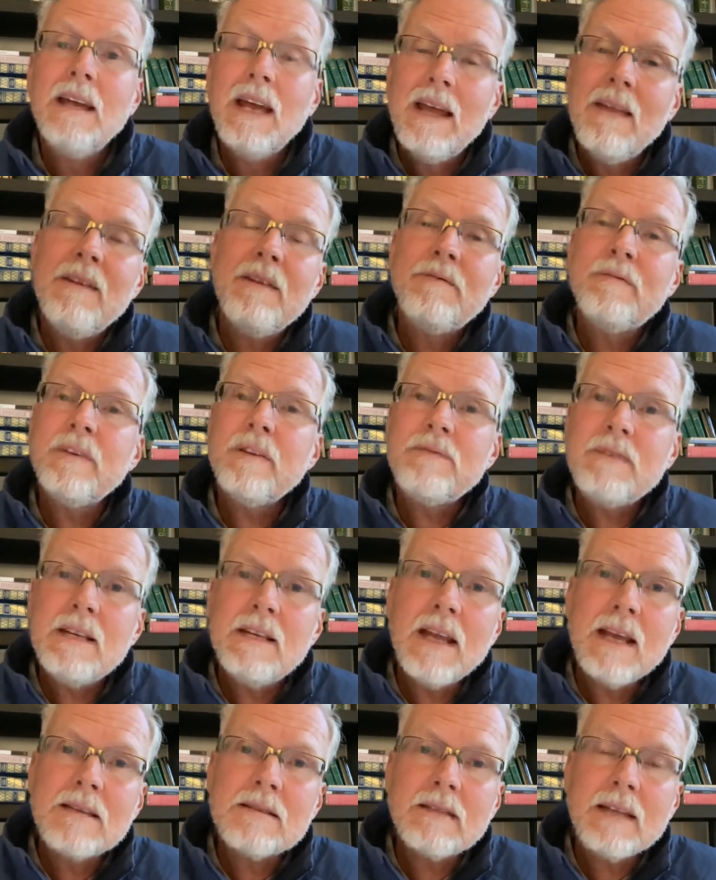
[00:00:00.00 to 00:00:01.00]
And then 50
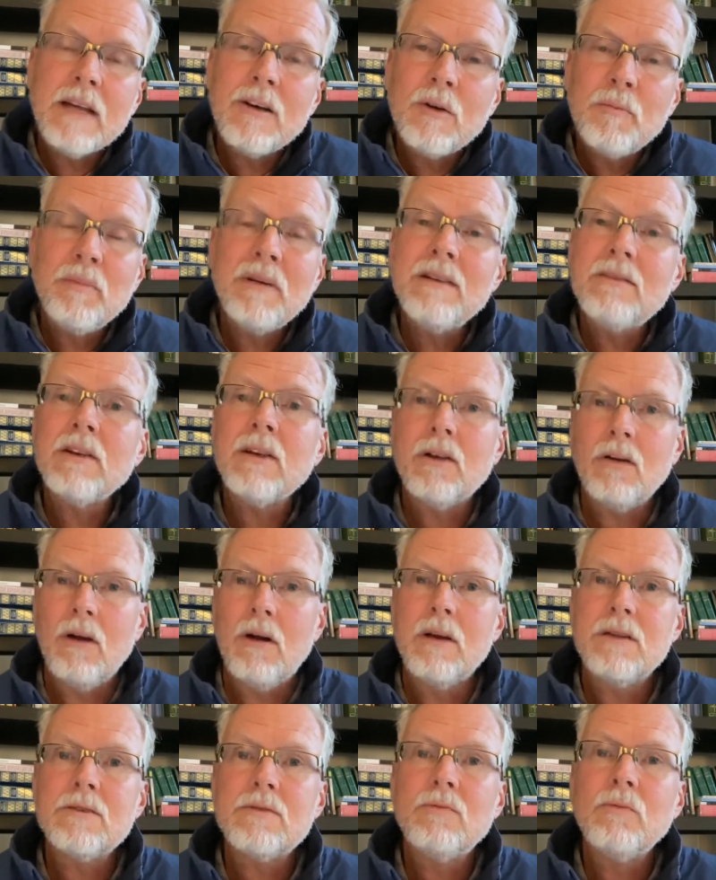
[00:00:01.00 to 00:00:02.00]
days later,
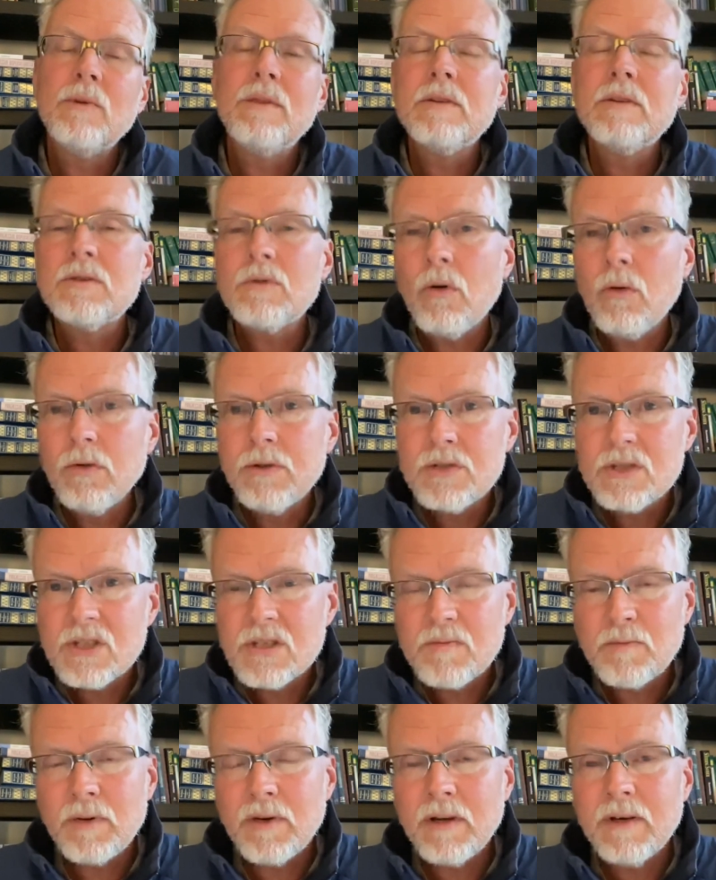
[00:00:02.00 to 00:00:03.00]
Pentecost, when the Holy
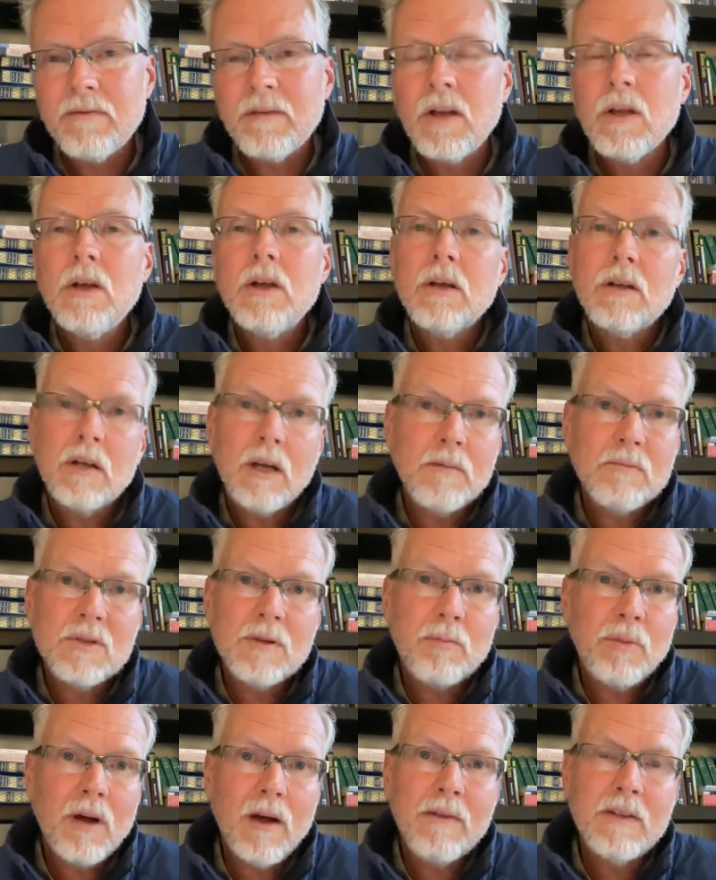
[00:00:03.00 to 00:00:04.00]
Spirit comes
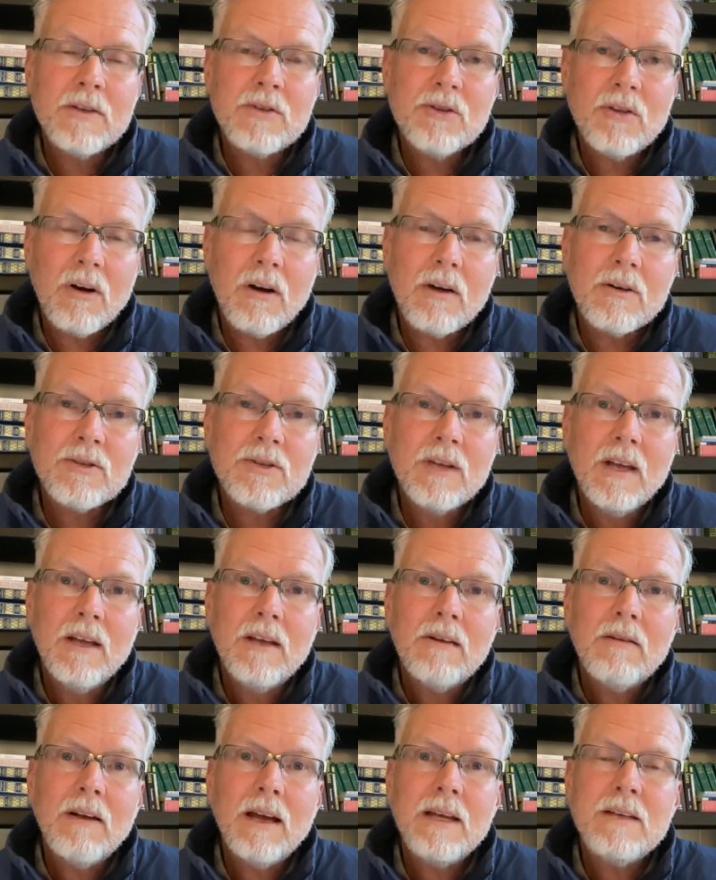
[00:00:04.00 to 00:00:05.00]
upon the church,
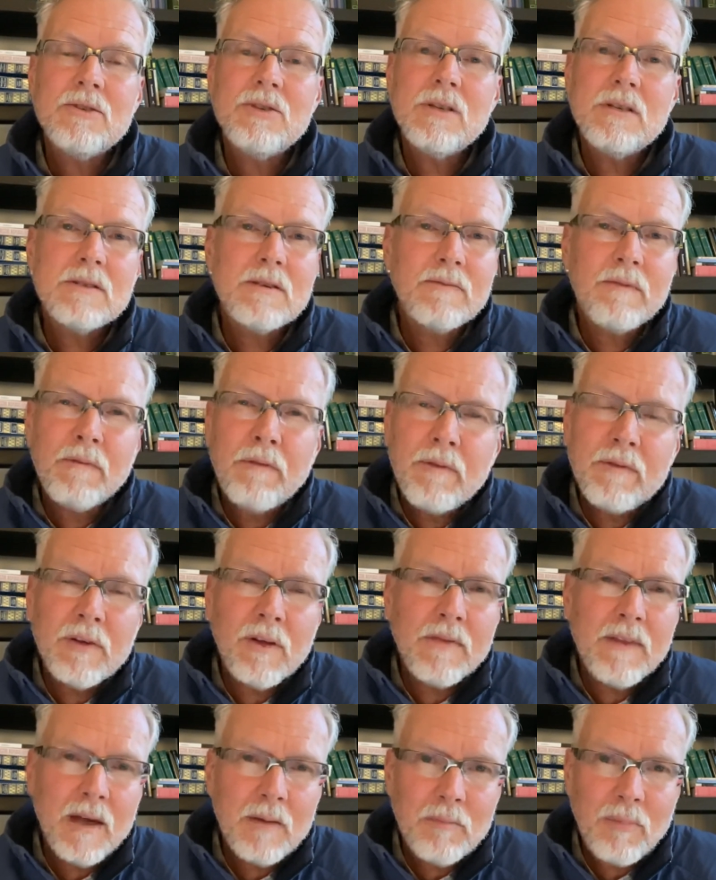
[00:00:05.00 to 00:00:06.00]
right? Jesus
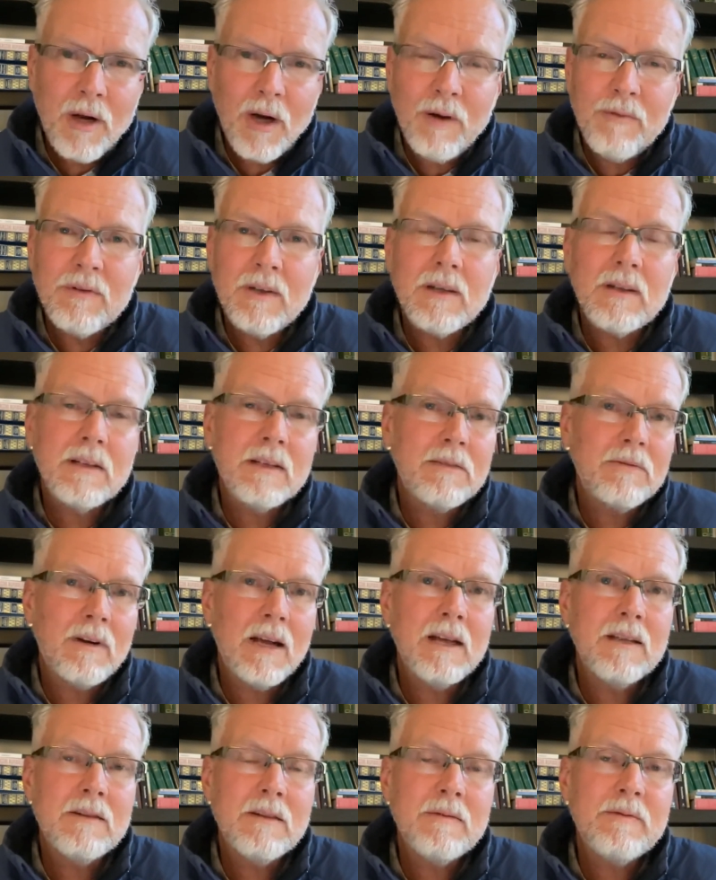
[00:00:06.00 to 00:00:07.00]
fulfilled that perfectly,
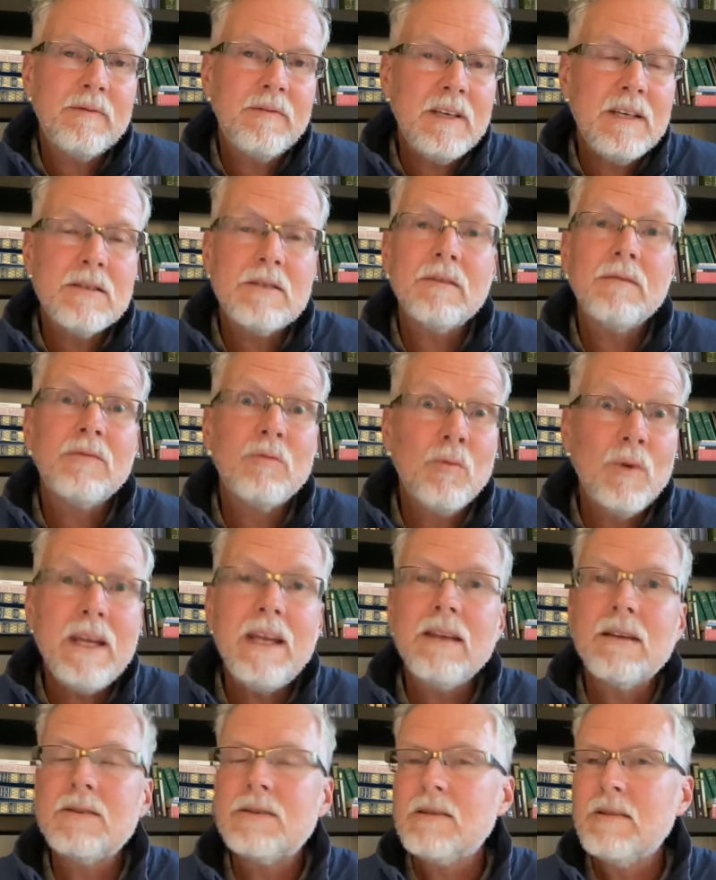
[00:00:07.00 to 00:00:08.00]
right? The Feast of
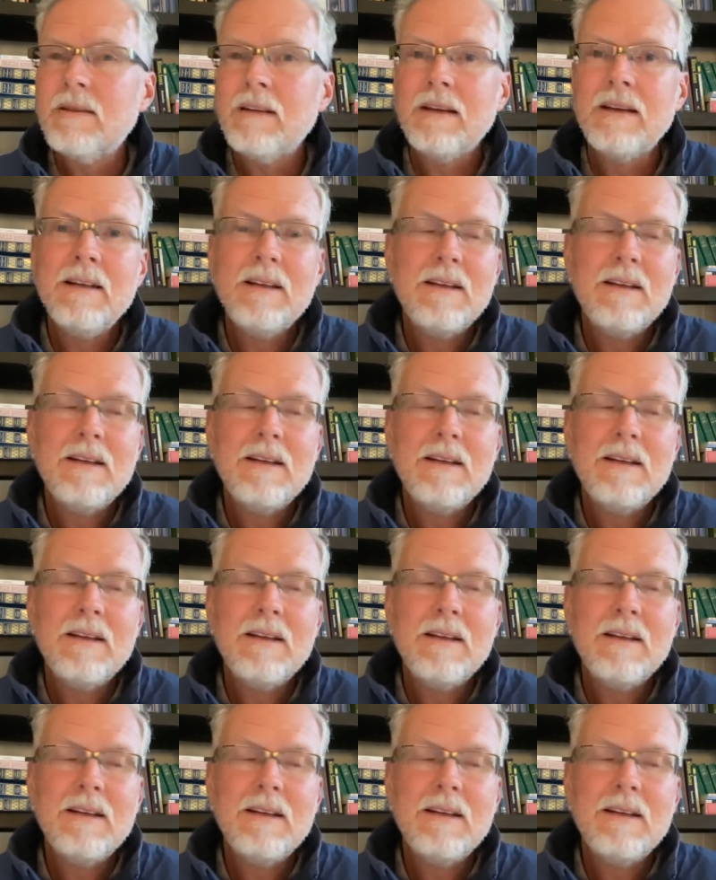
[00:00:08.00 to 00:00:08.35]
Weeks, the